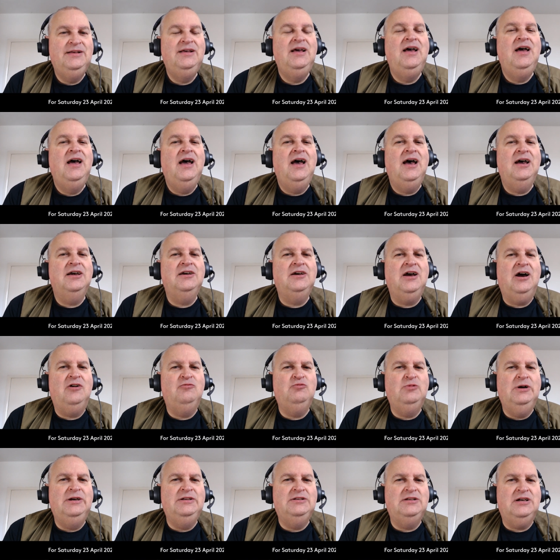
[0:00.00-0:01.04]
I can't
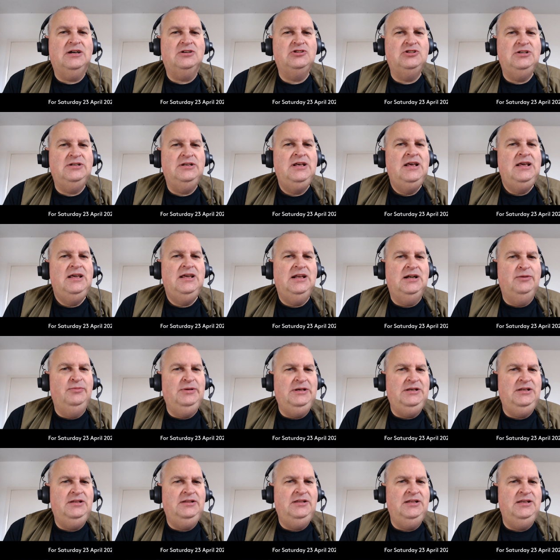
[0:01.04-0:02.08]
wait, actually. It'll
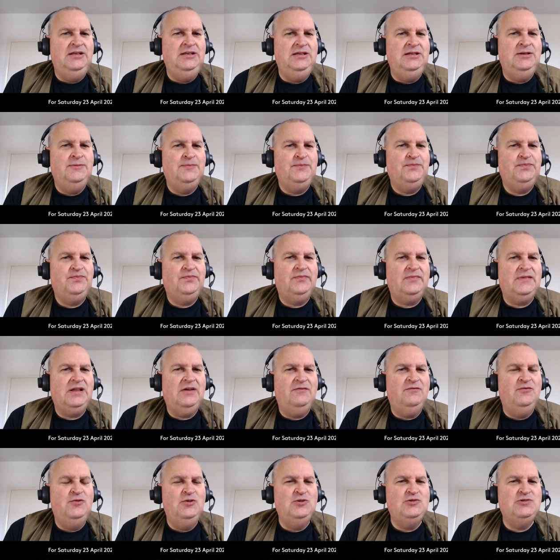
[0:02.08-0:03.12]
be the
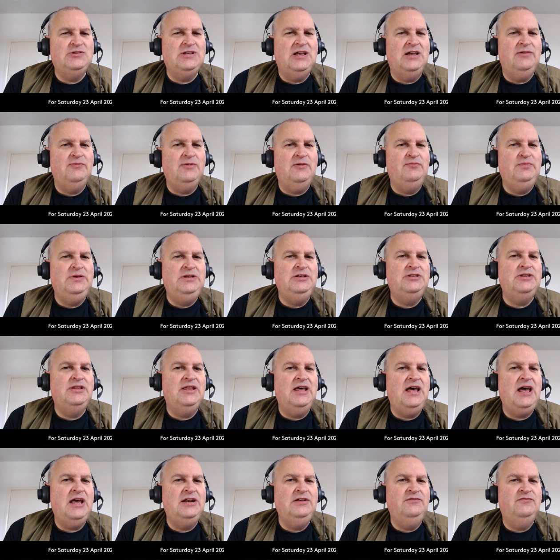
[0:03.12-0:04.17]
first time I've been to the
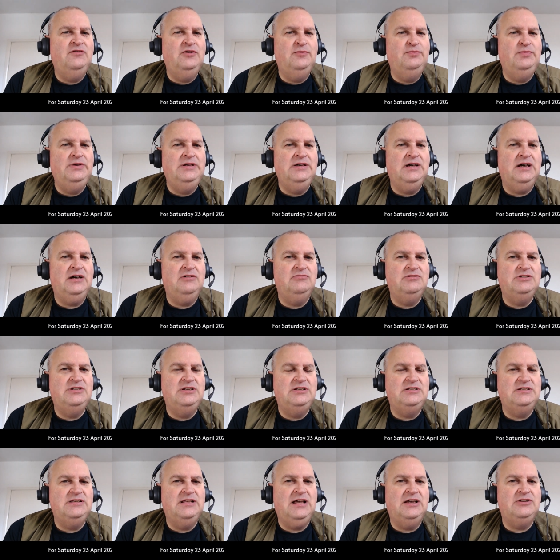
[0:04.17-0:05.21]
Hereford Beer House
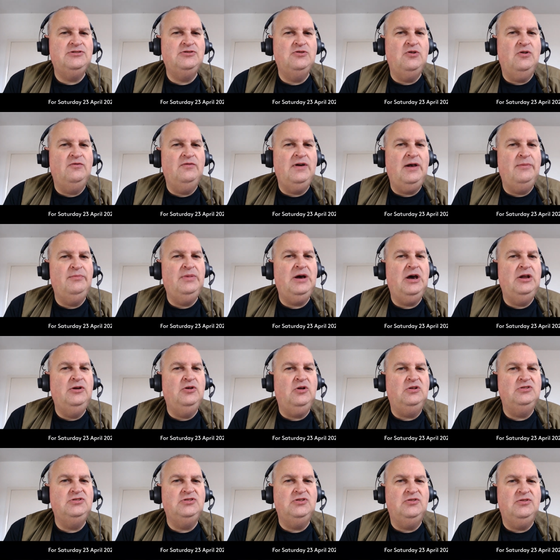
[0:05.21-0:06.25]
since last November and
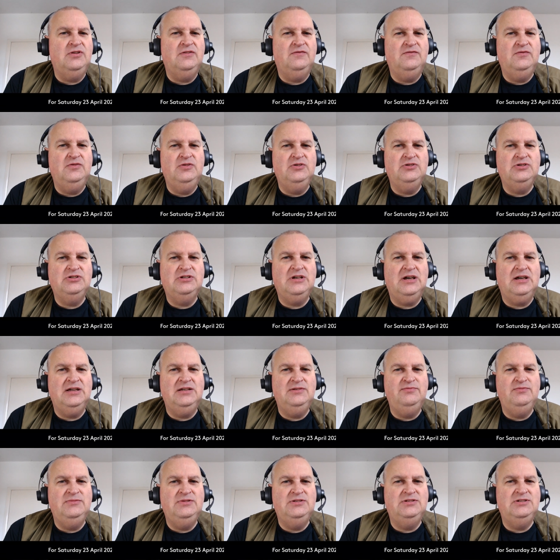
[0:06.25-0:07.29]
also the first
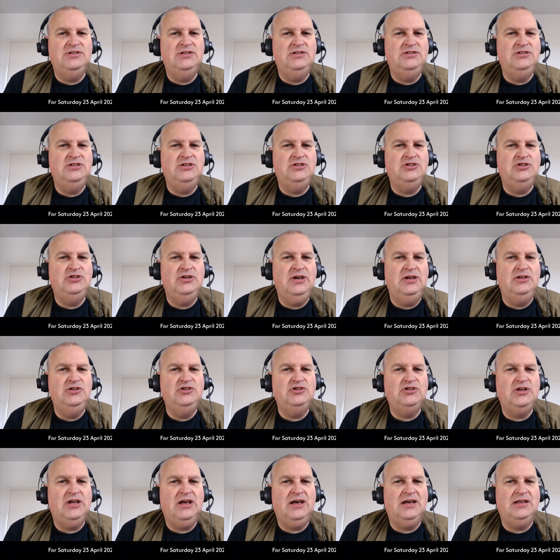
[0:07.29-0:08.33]
time since it
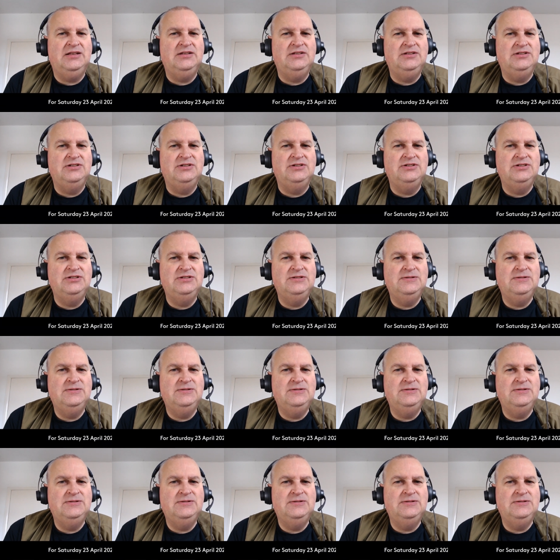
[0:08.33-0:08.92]
changed hands.